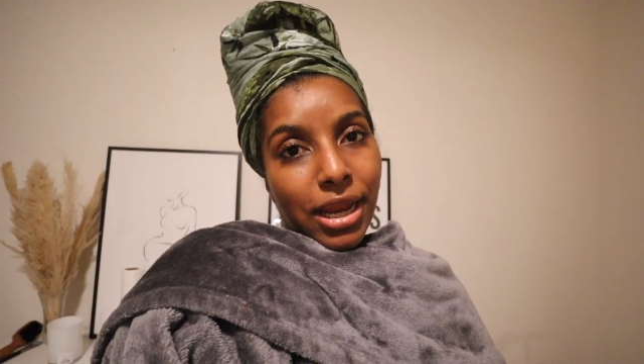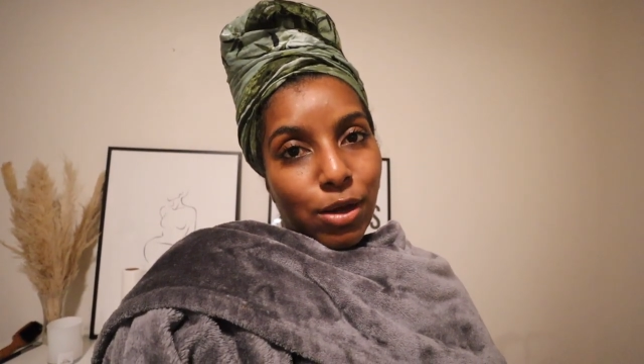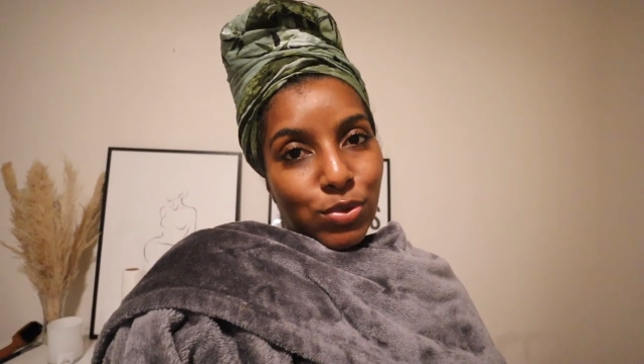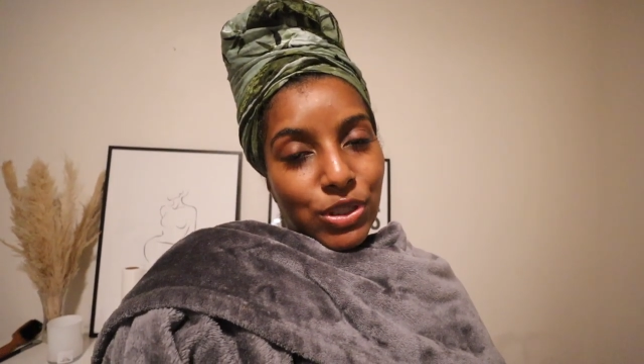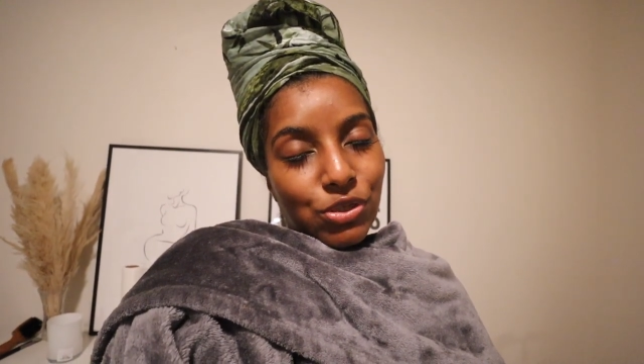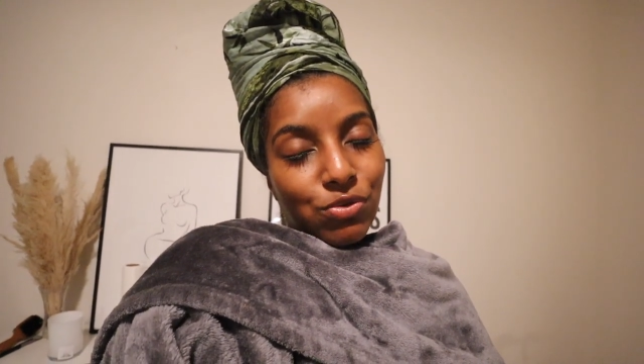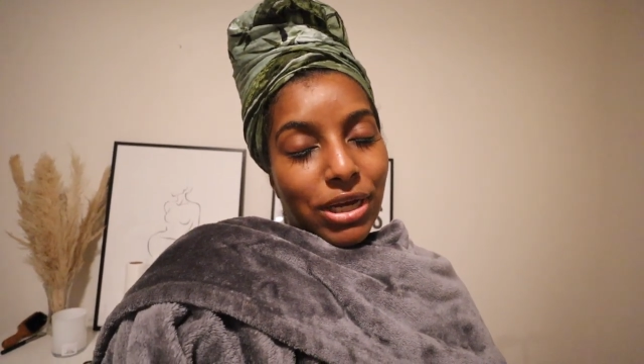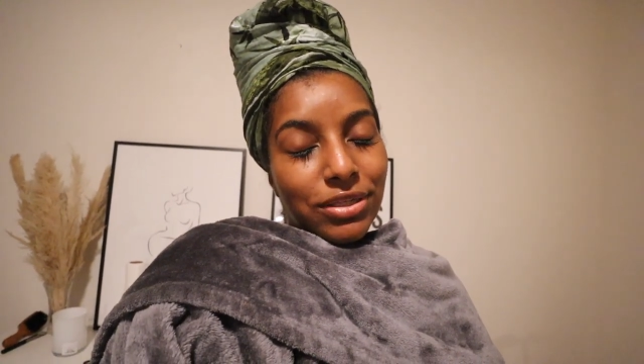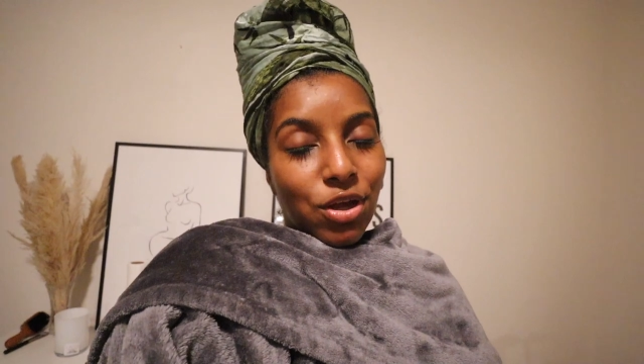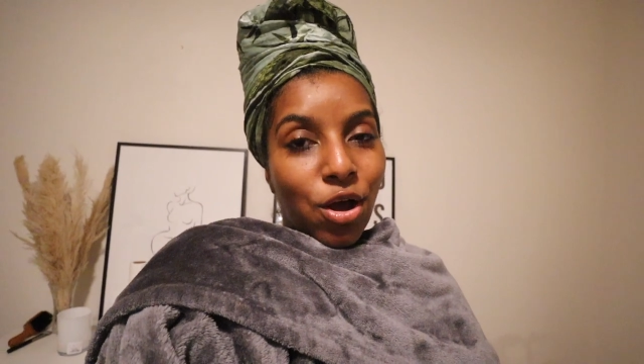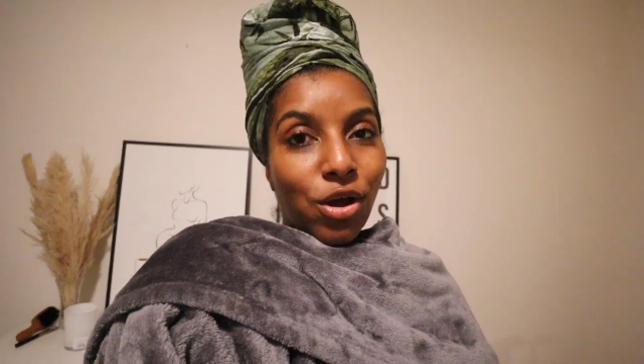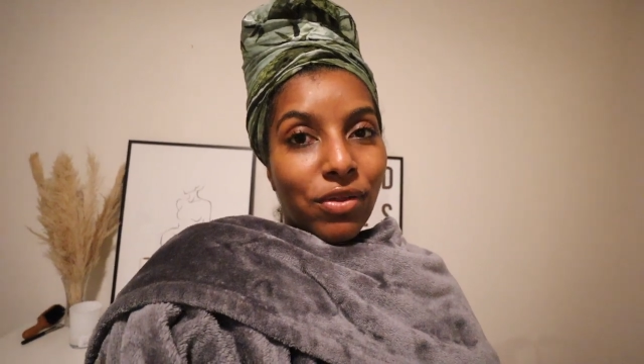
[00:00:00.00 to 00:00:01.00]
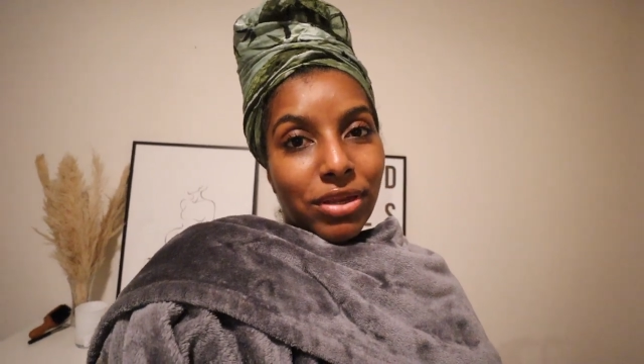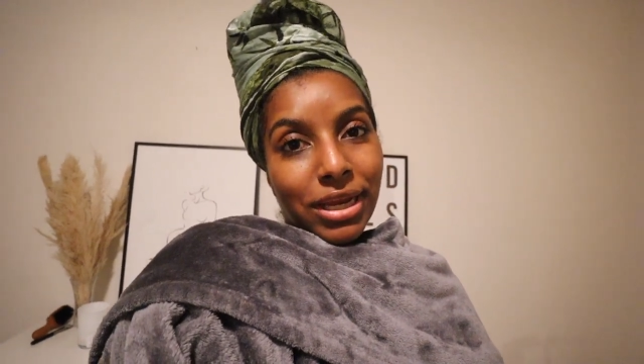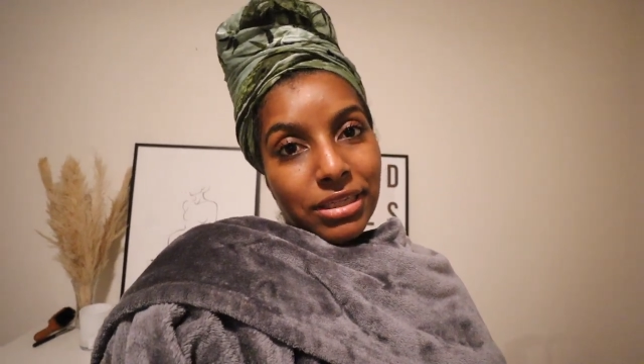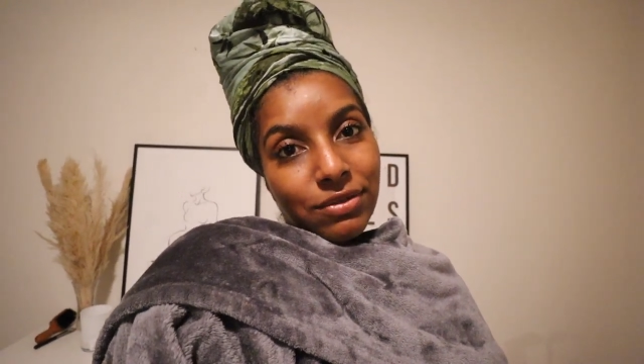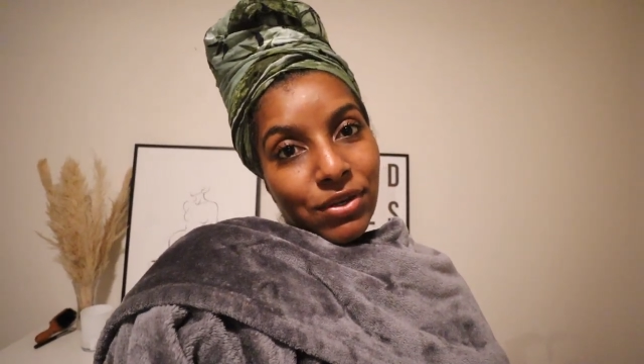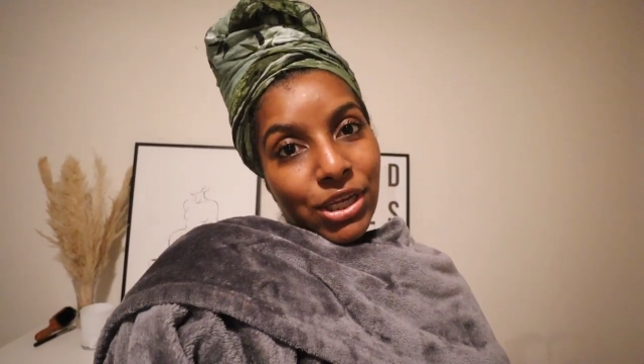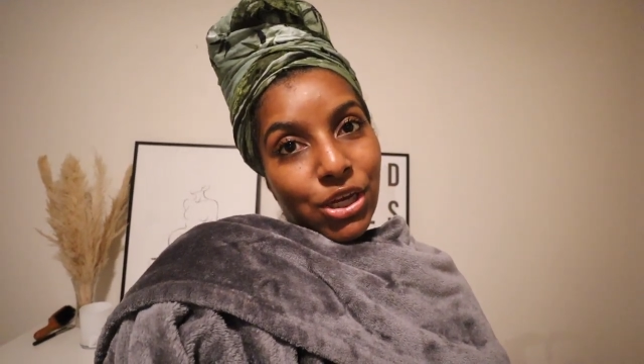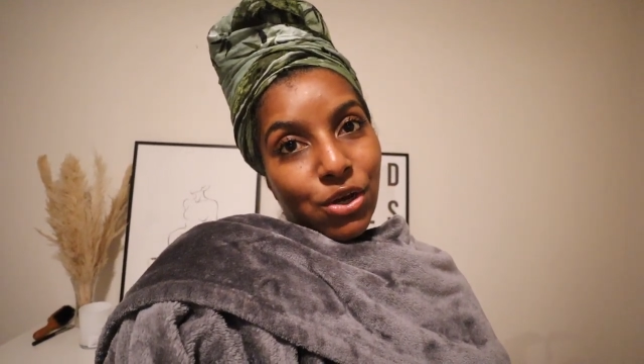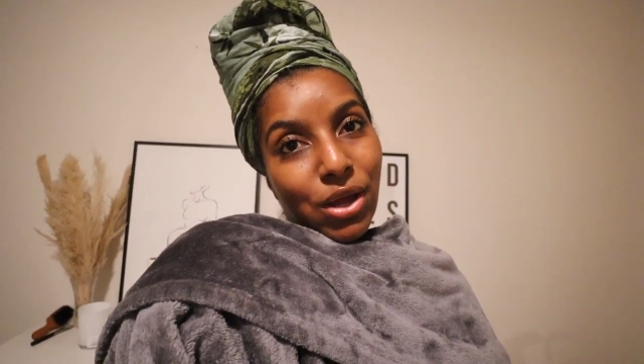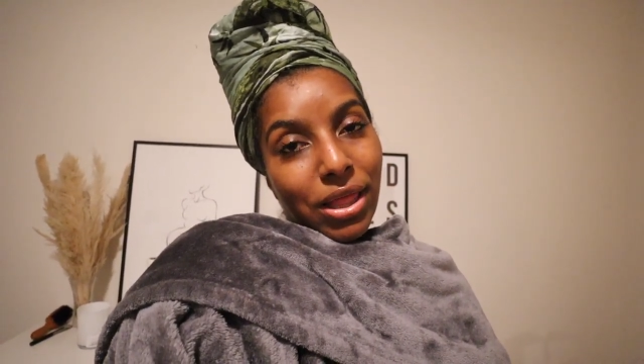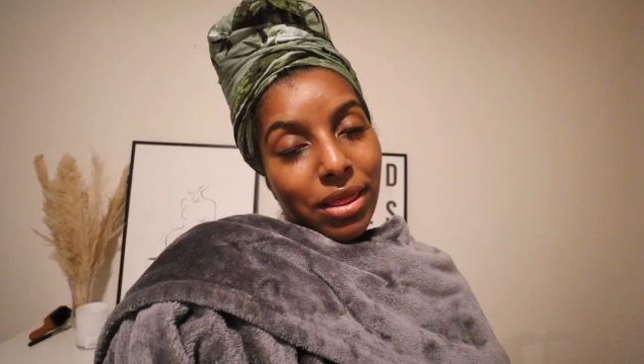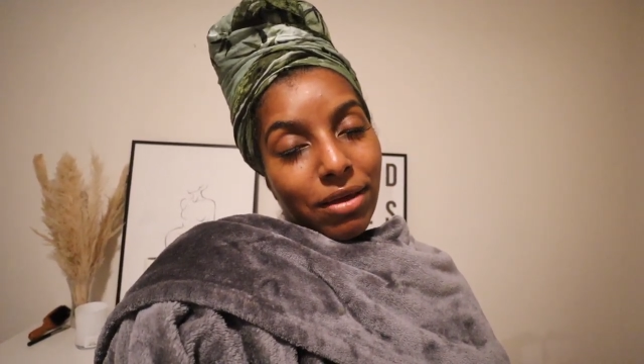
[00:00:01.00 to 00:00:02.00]
I will see you guys all in the next video.
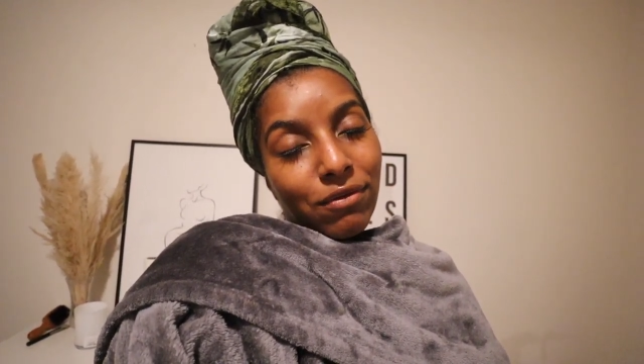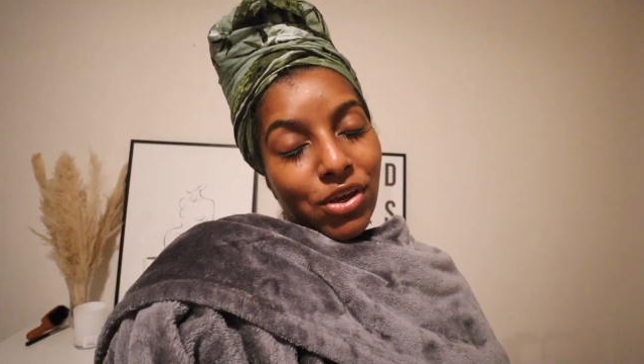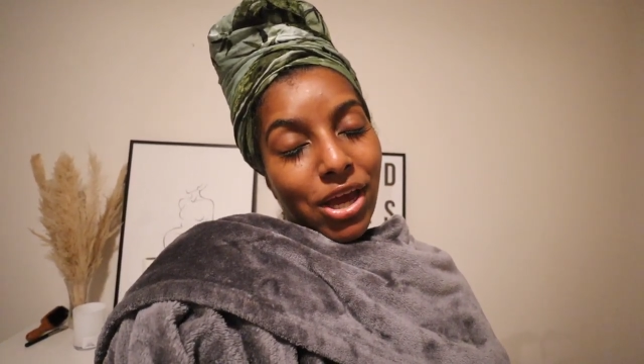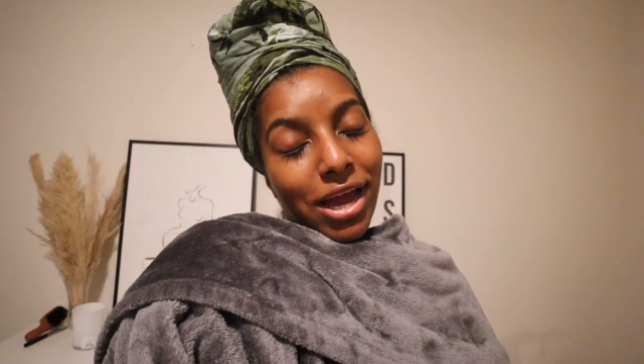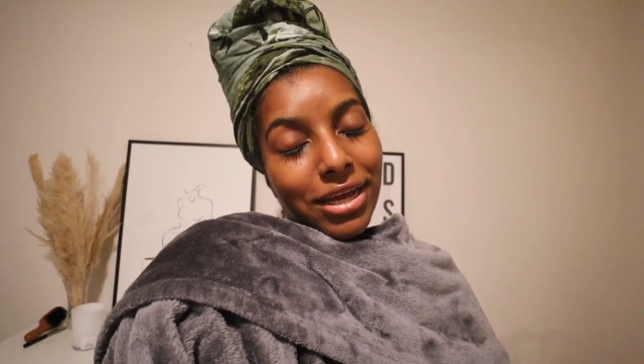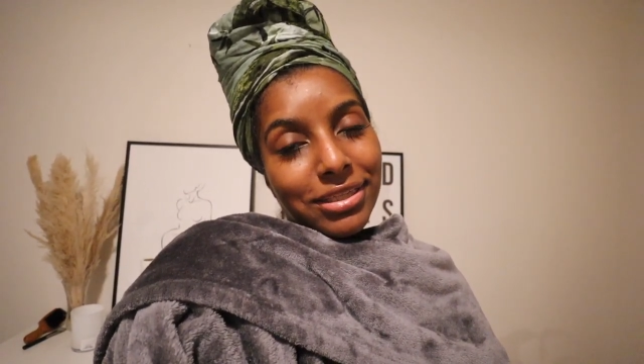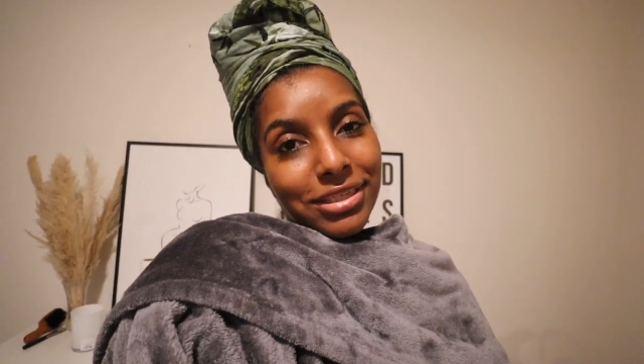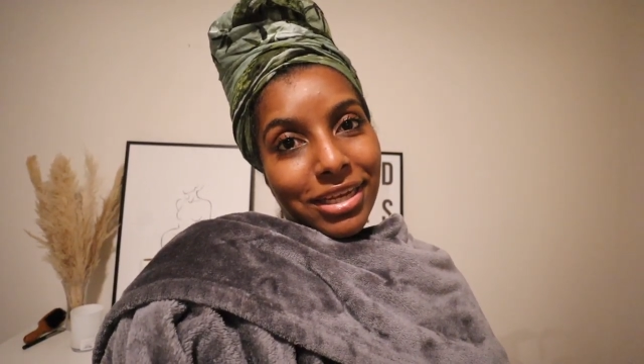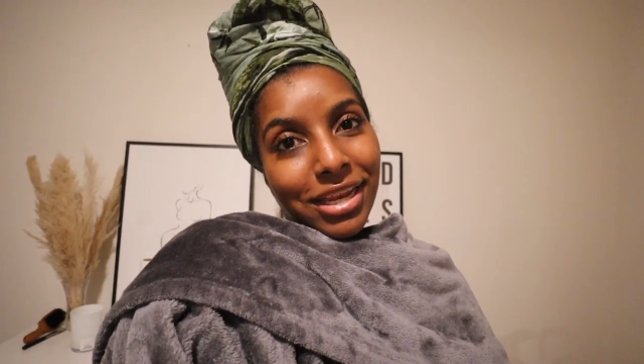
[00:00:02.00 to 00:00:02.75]
I love you guys. Good